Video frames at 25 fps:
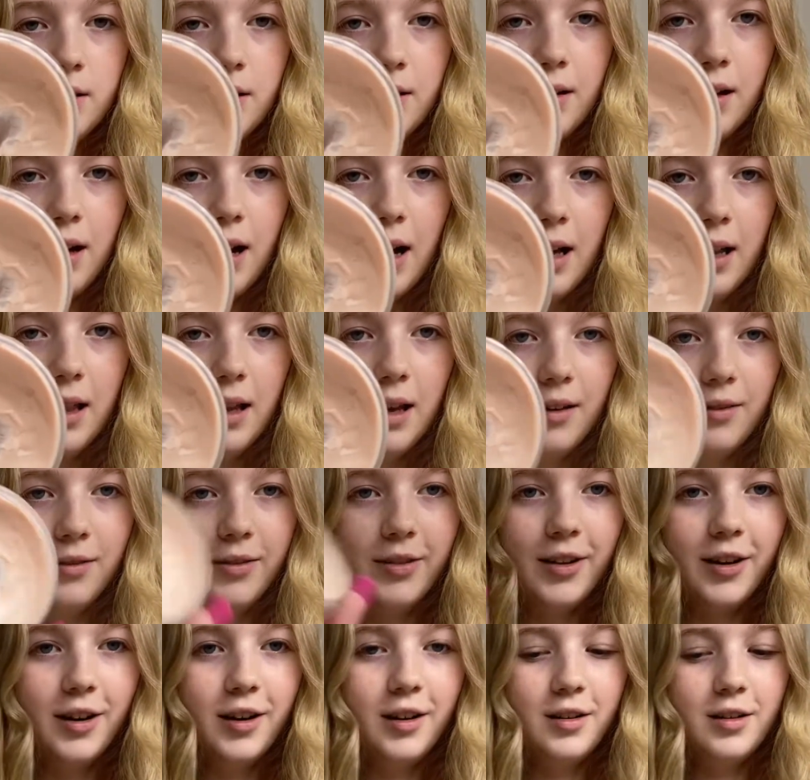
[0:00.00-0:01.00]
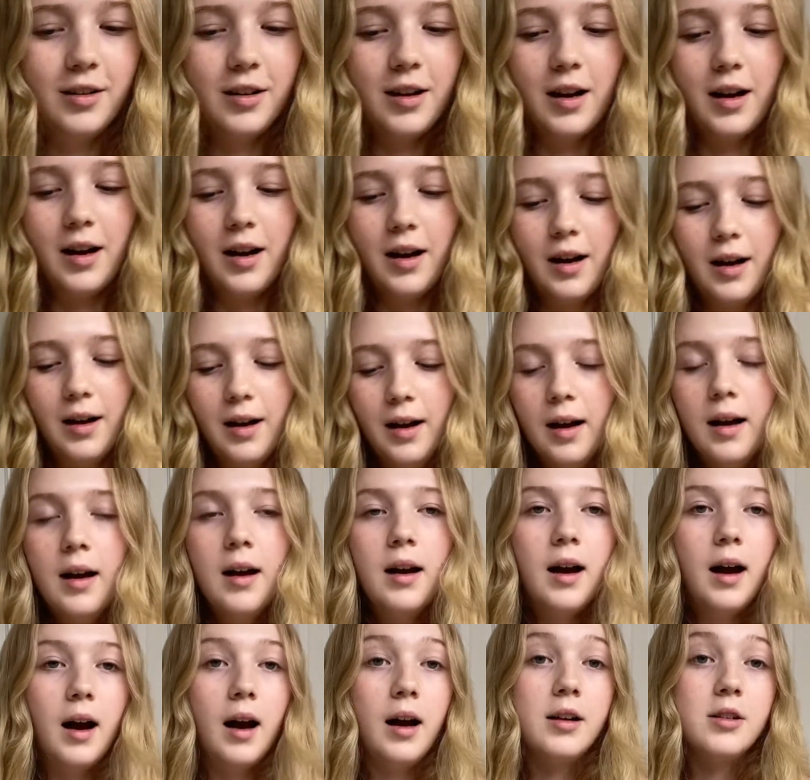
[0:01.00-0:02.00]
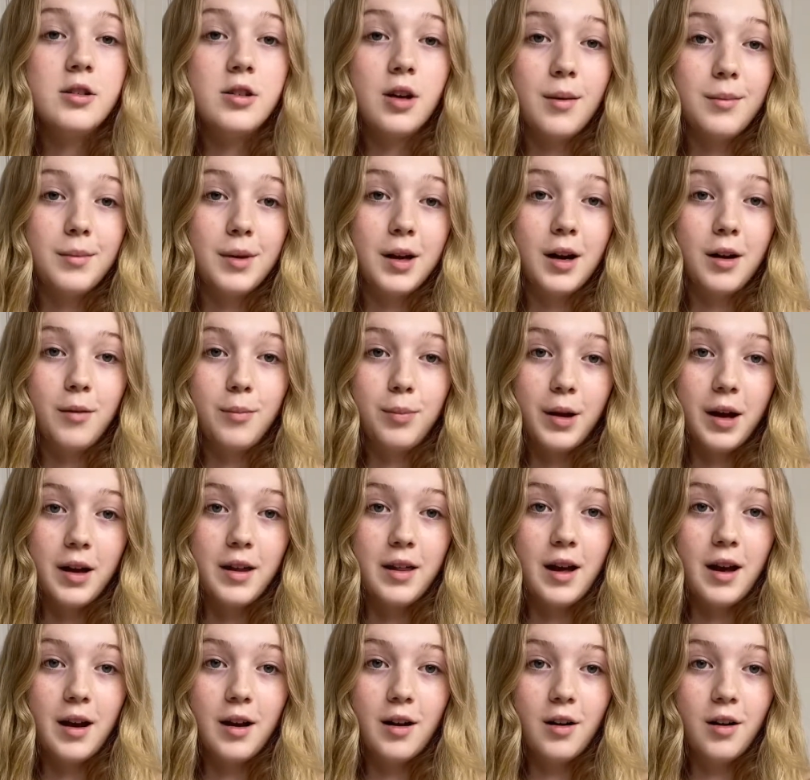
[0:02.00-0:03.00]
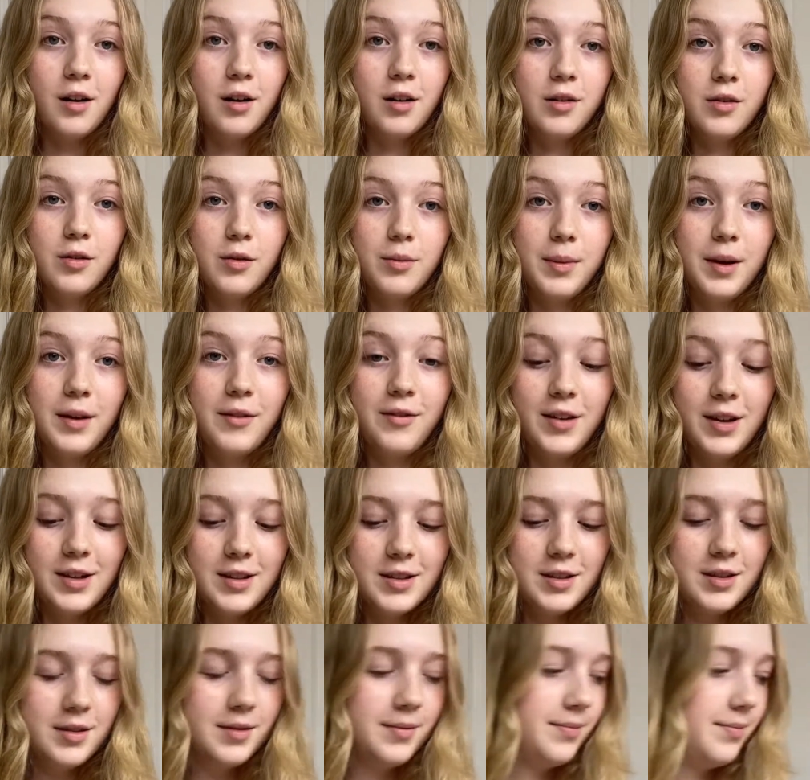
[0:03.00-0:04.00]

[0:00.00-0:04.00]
I love her, and so I'm going to apply that all over my face.